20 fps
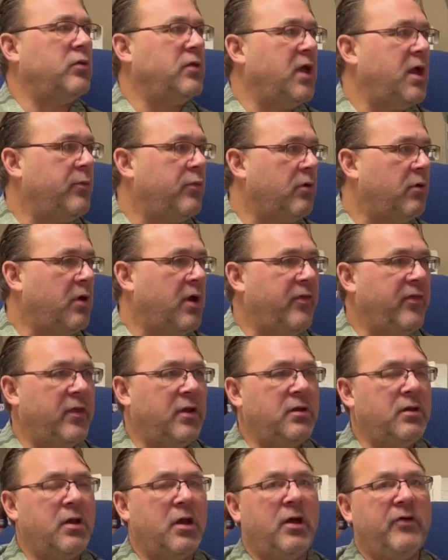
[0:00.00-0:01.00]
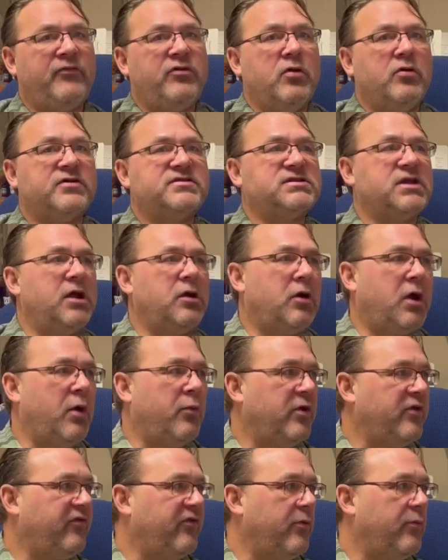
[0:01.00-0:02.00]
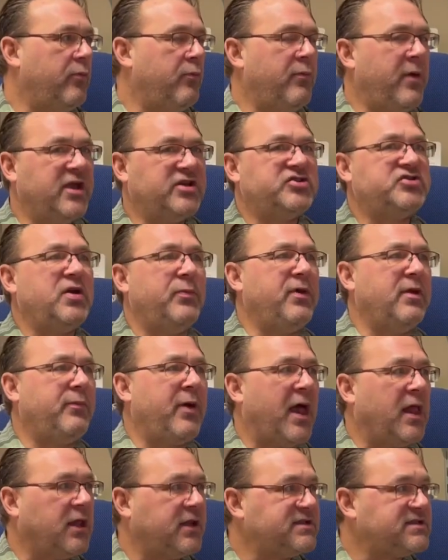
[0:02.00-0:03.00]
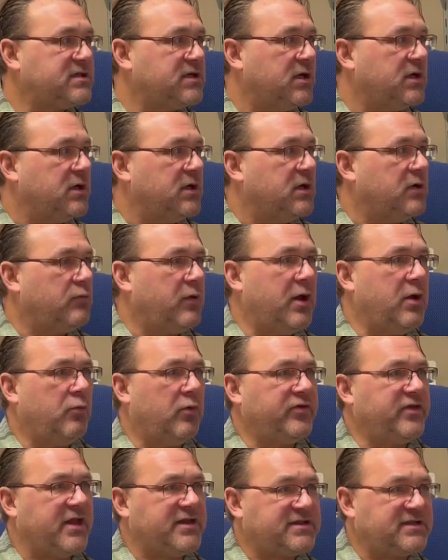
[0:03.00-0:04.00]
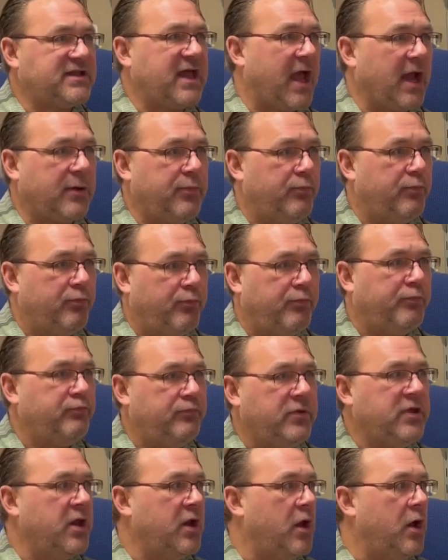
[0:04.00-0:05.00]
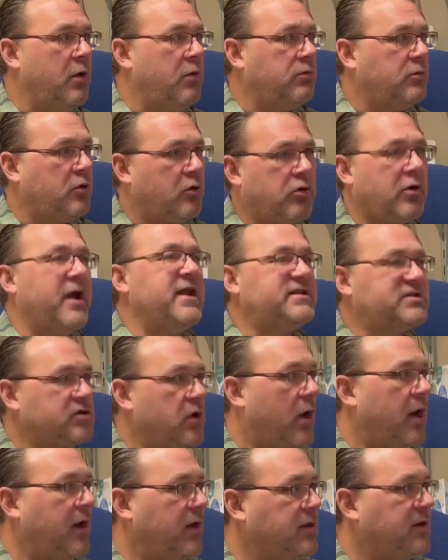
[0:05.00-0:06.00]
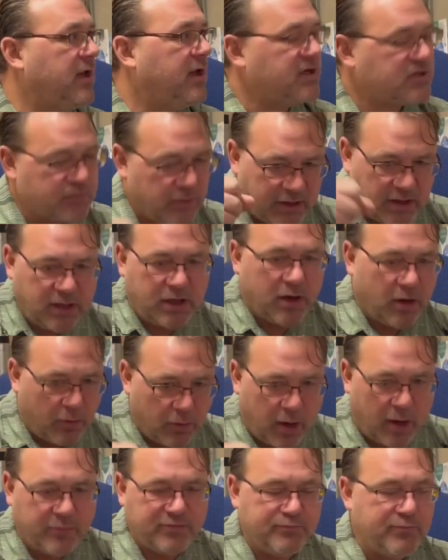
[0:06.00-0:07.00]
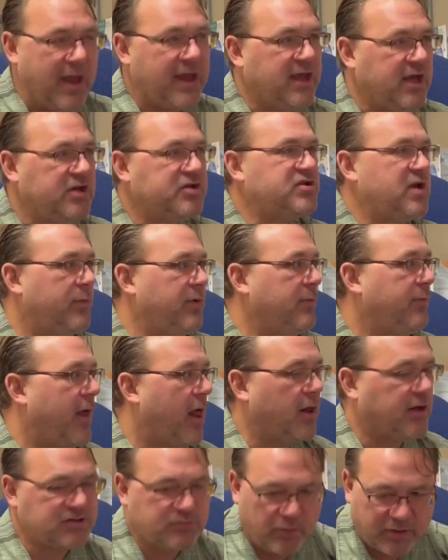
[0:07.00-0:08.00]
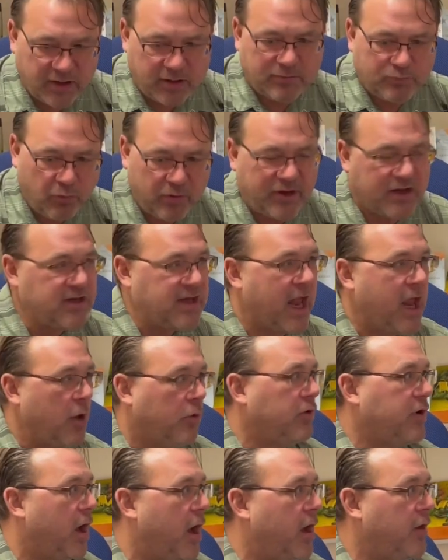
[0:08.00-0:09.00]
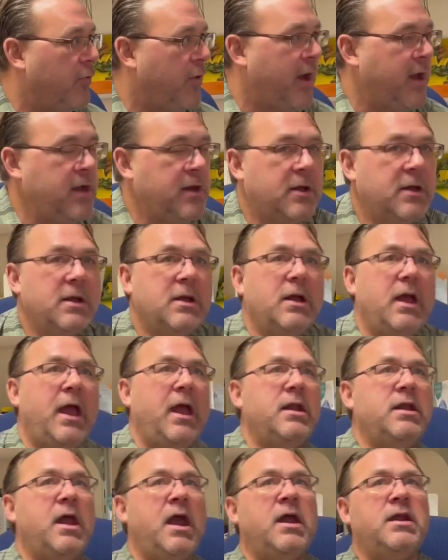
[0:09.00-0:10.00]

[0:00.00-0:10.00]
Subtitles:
labor, and then a few years later I went to make shipping pallets, right? What they stack, crates on and things, right? I was making shipping pallets with a nail gun, right? And